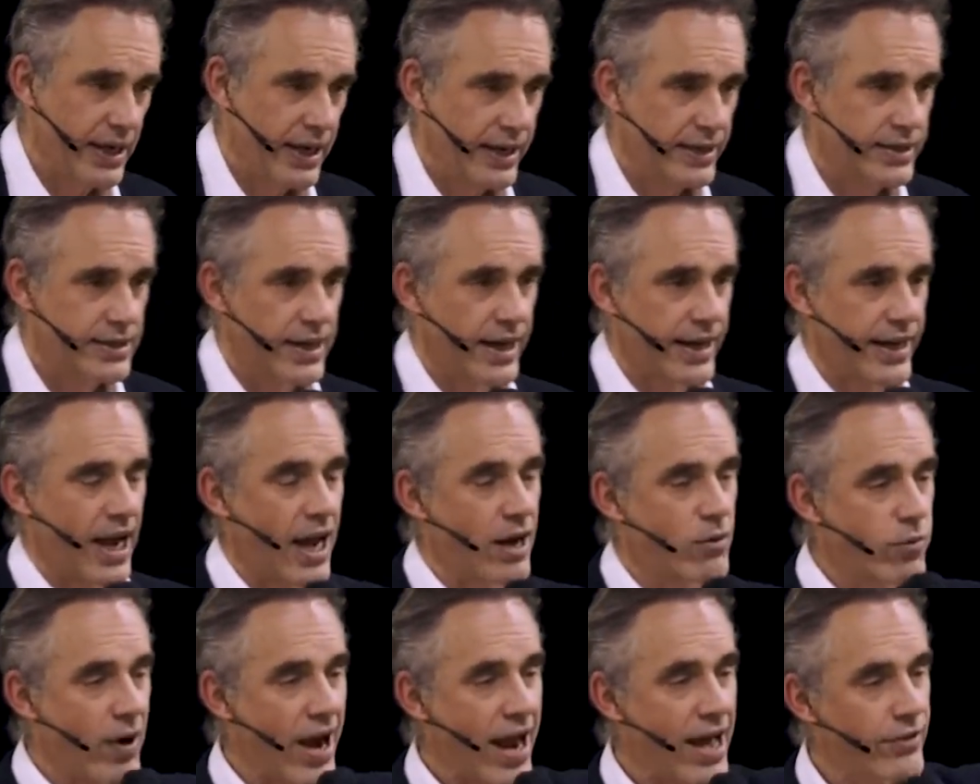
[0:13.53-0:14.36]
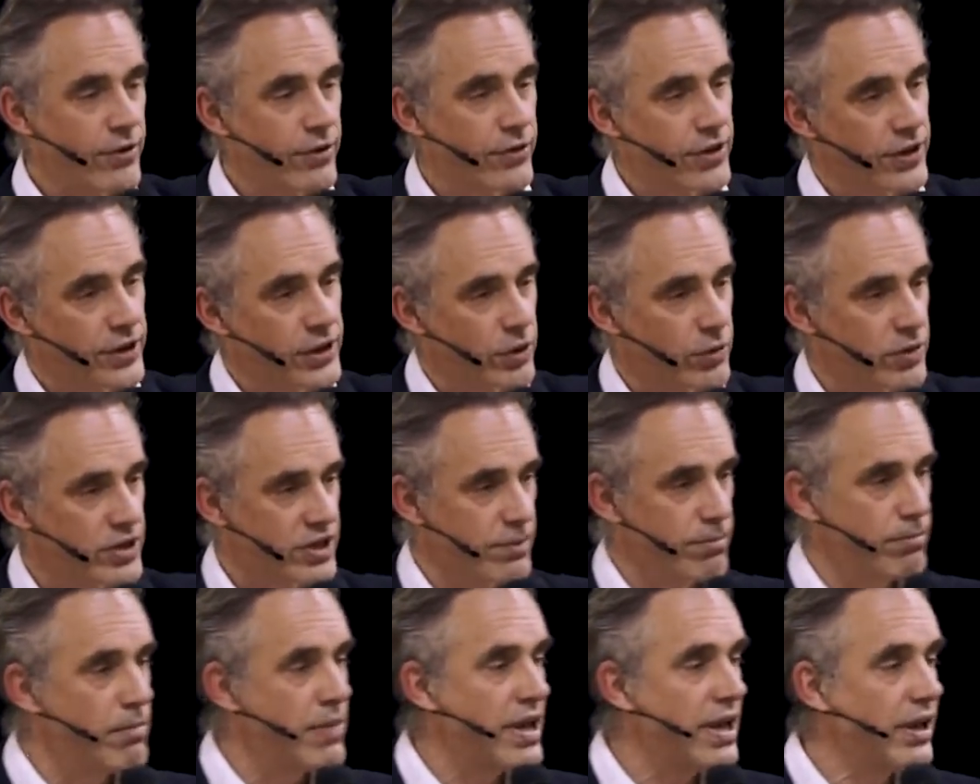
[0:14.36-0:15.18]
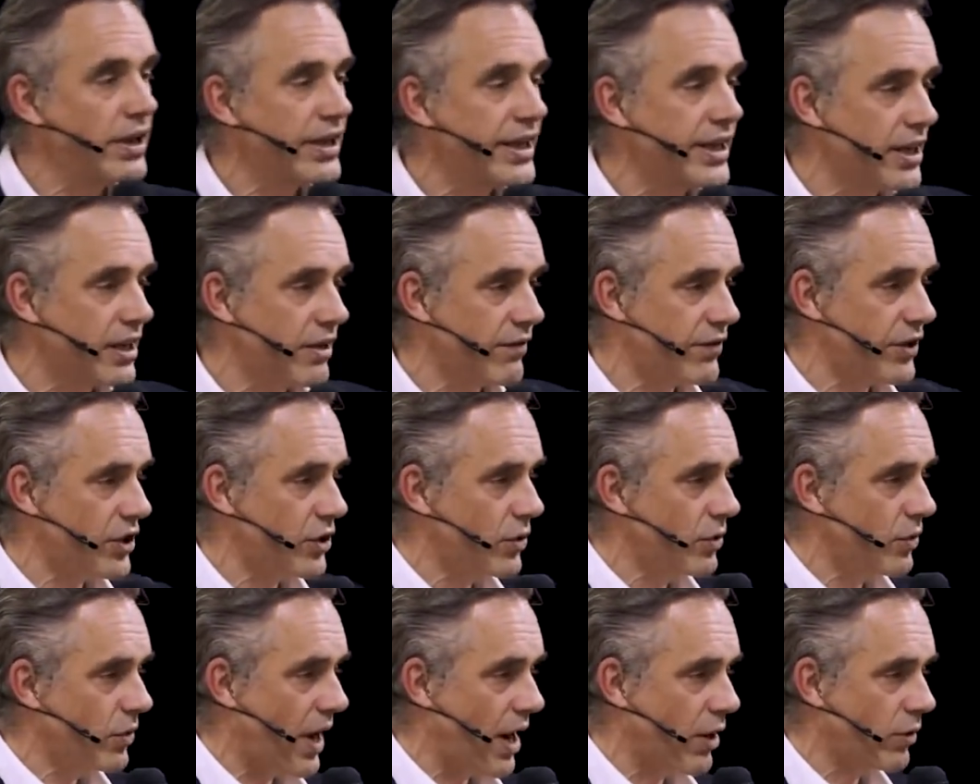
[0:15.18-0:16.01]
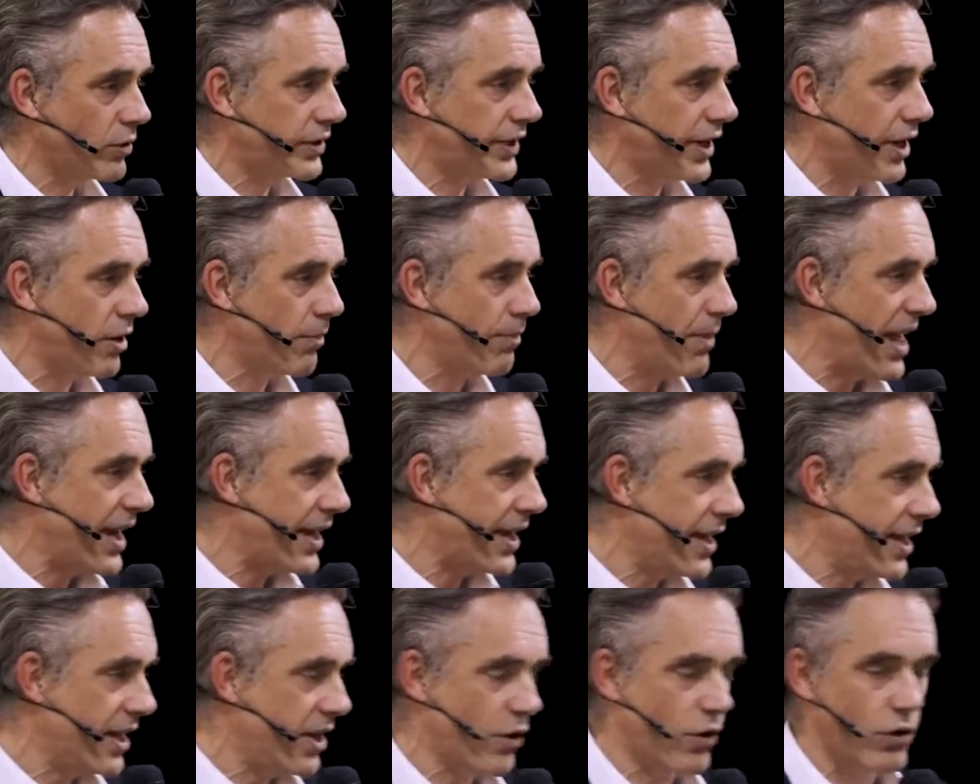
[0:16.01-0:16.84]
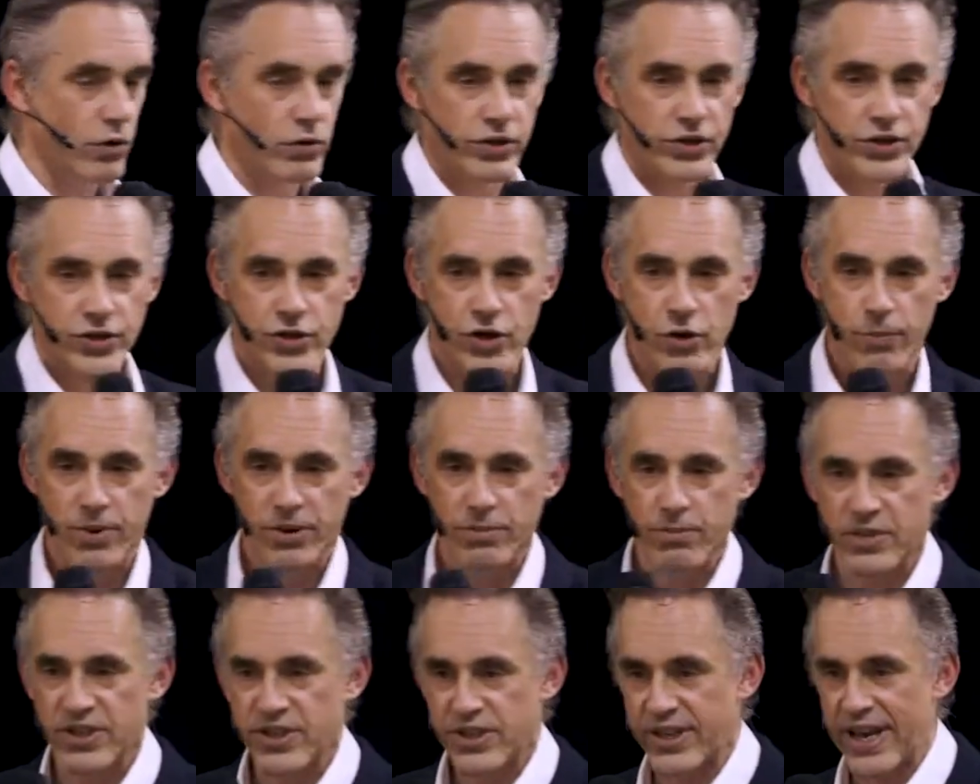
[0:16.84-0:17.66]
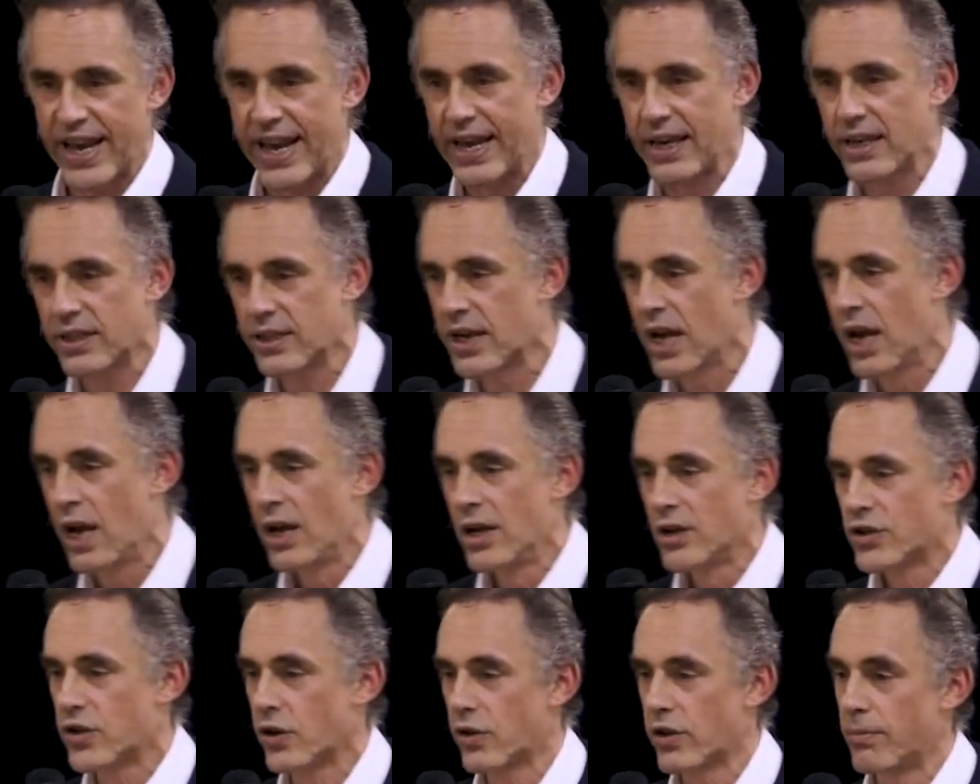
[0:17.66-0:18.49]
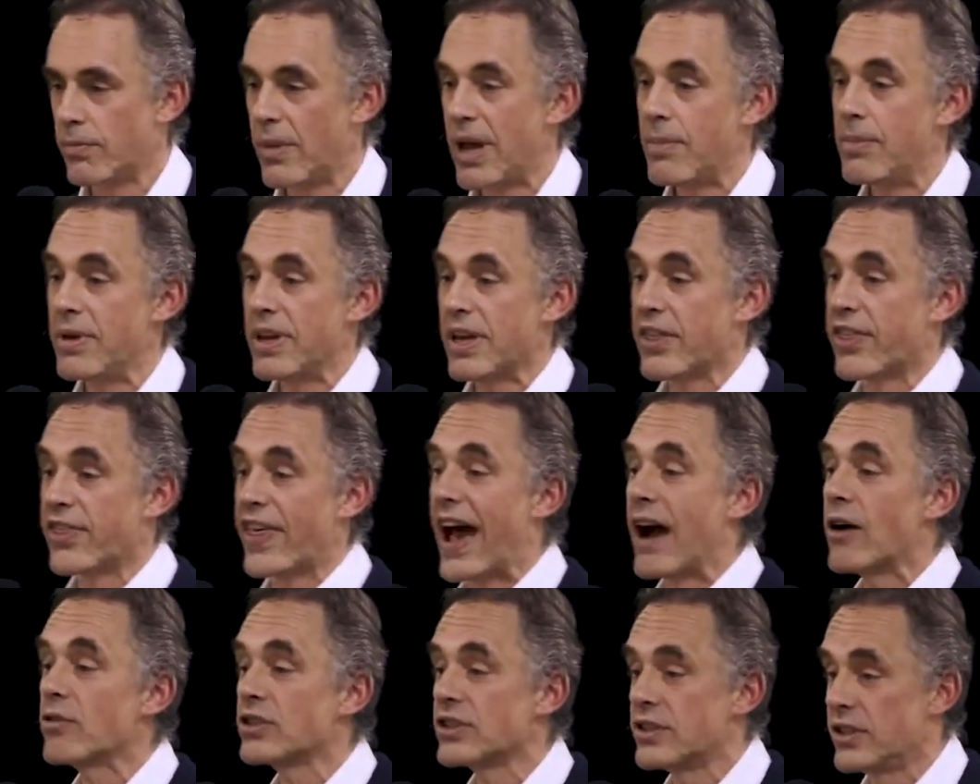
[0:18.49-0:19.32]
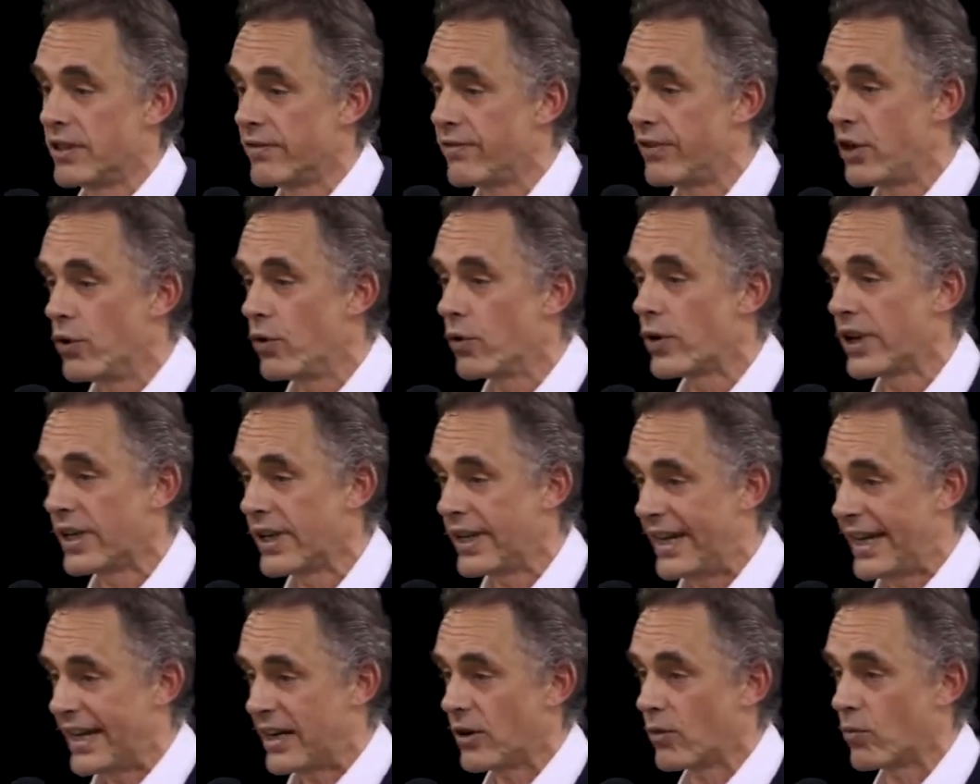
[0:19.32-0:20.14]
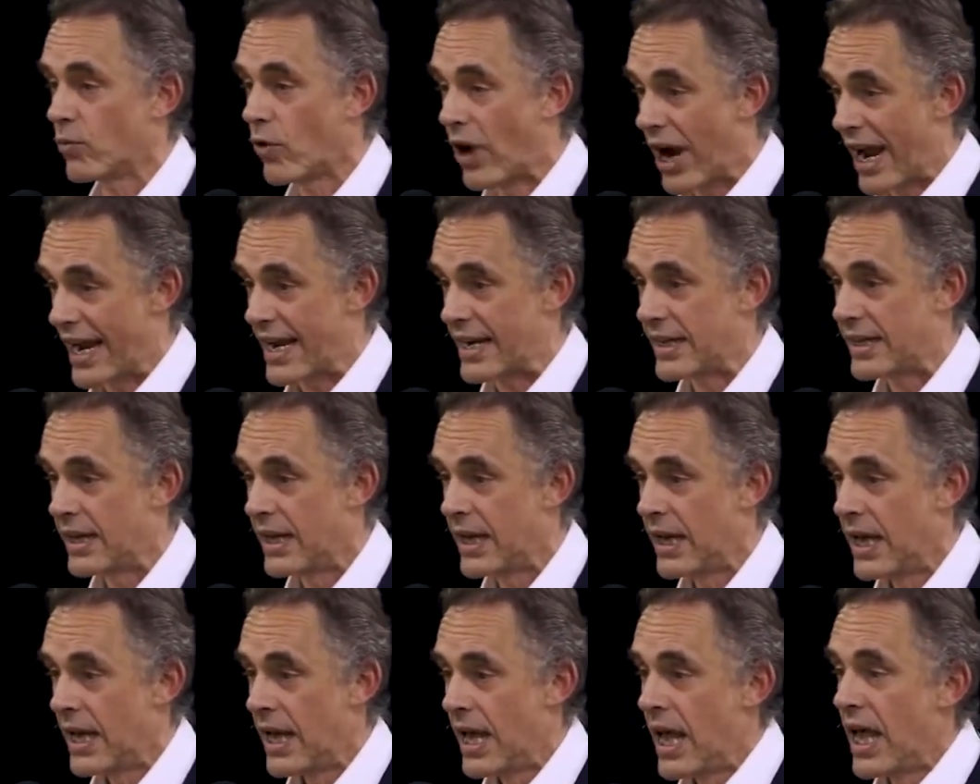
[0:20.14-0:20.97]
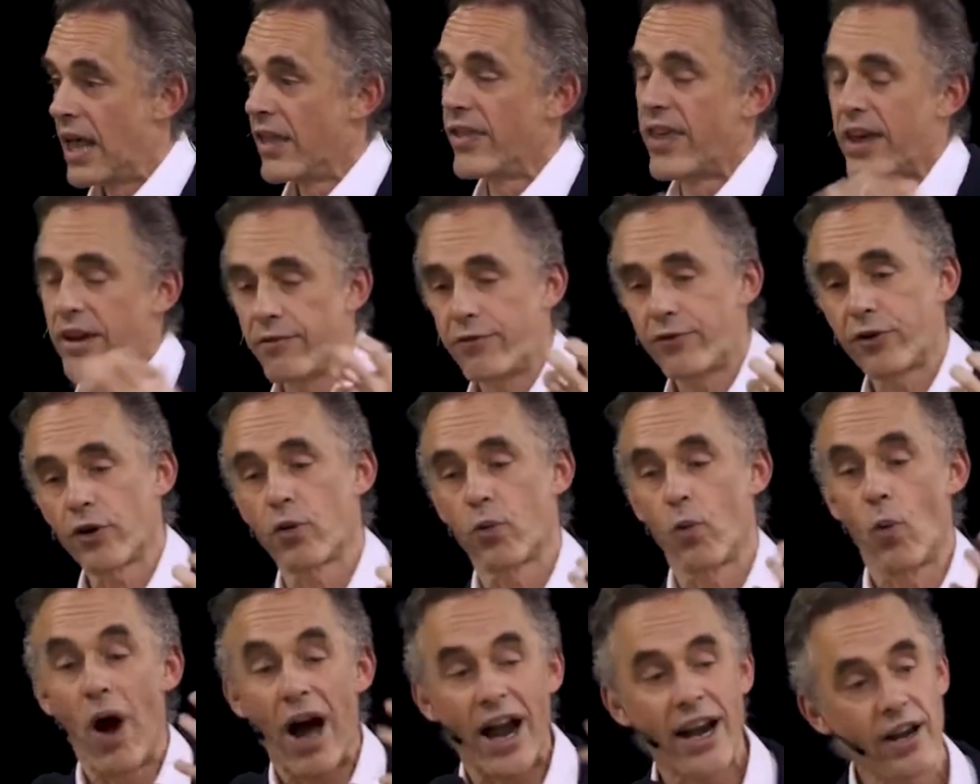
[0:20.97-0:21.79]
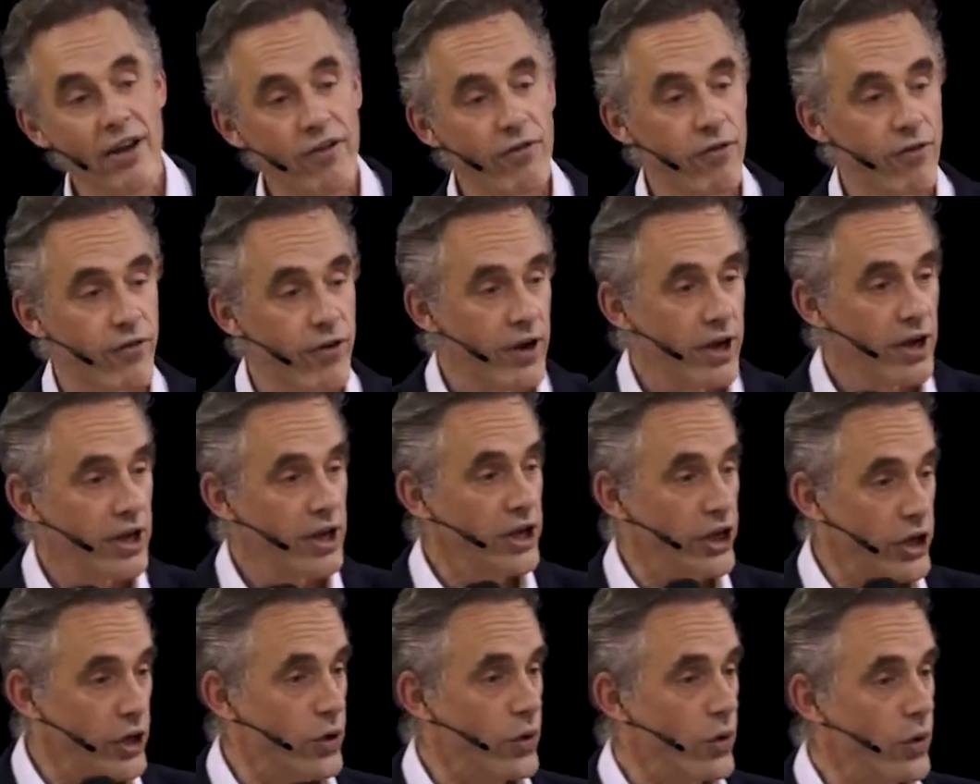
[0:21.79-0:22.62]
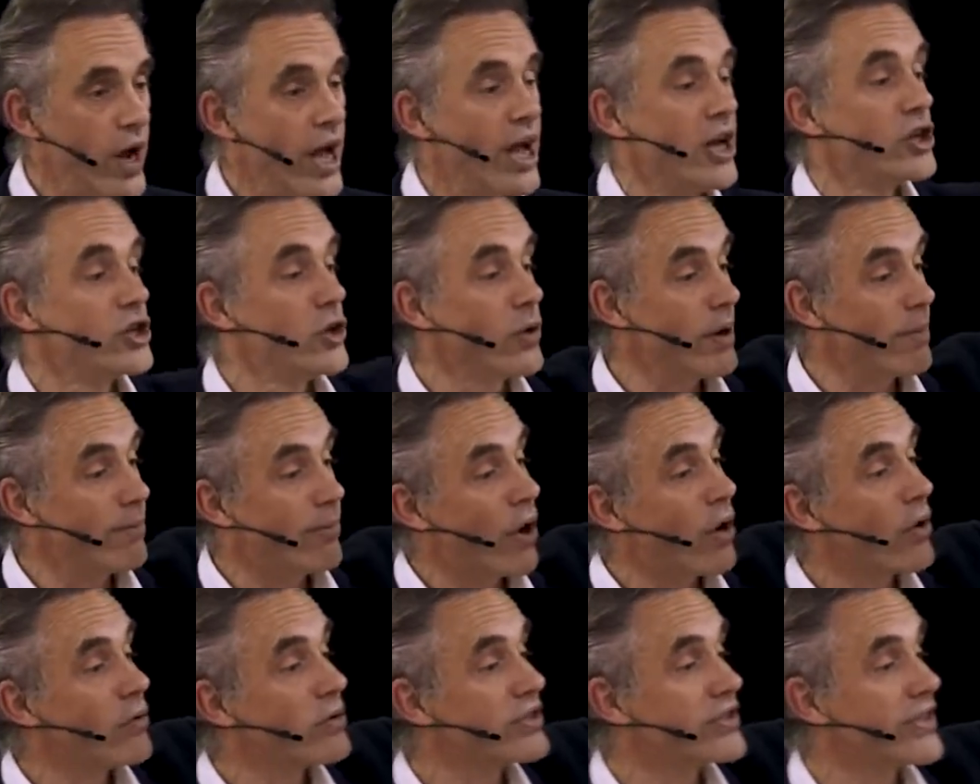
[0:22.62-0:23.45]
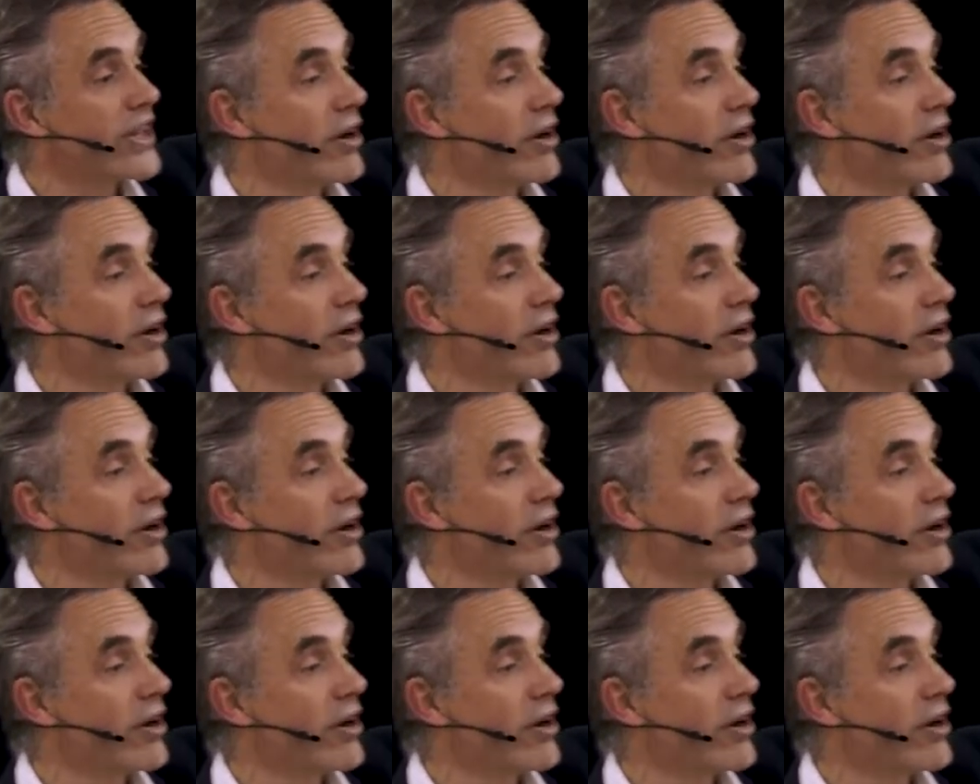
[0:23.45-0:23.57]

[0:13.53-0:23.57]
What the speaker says: It's like, I'd rather that there was 1,000,000 of you out there making your own stupid mistakes so that maybe 1,000 of you can get it right, than for one of you to impose